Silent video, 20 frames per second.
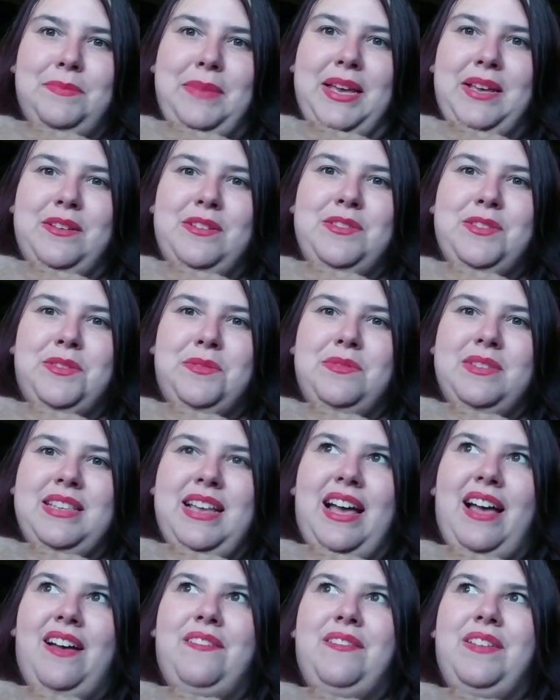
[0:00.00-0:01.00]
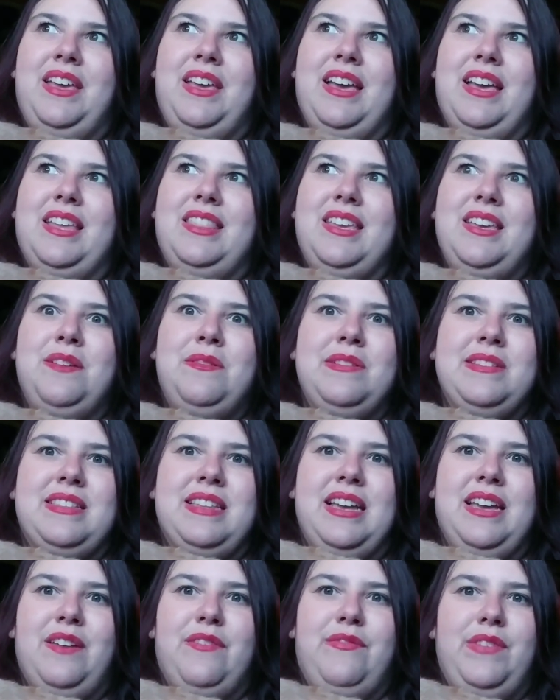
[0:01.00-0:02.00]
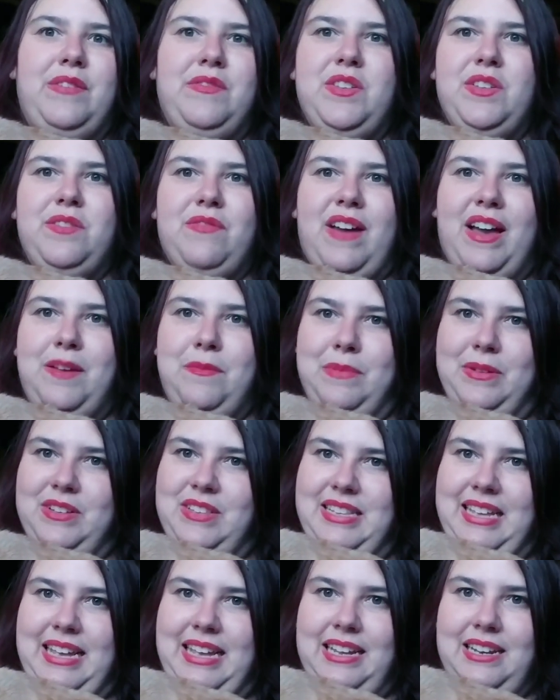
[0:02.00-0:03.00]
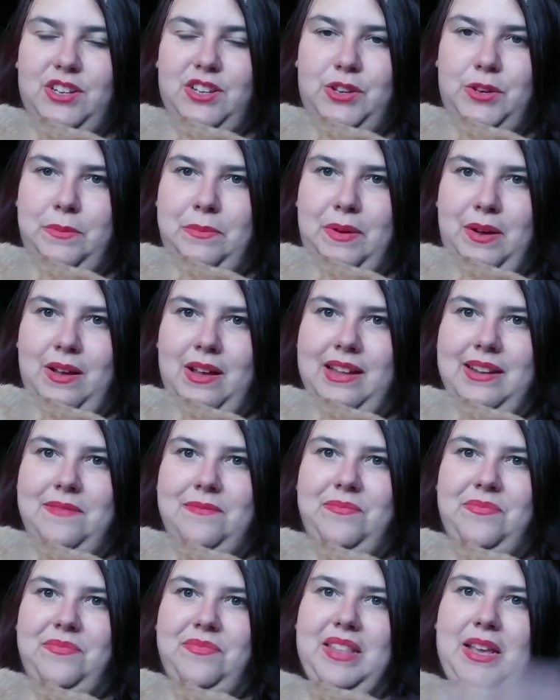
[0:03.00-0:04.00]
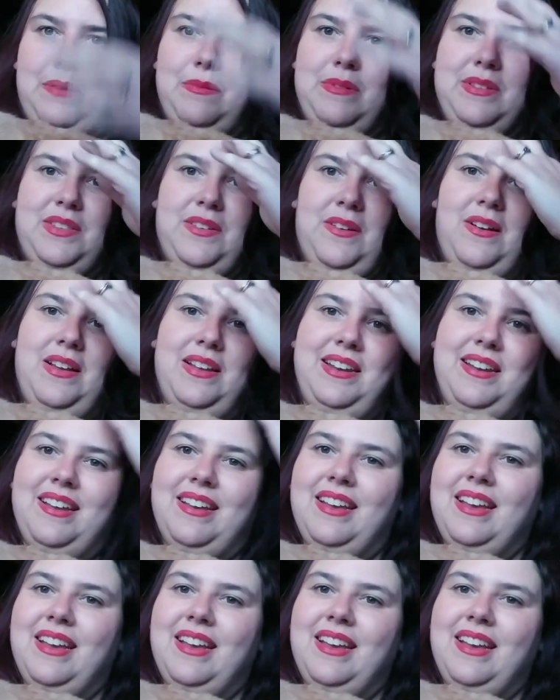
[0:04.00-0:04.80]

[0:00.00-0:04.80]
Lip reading: Michael's was having, I think it was like a 55% coupon that was on,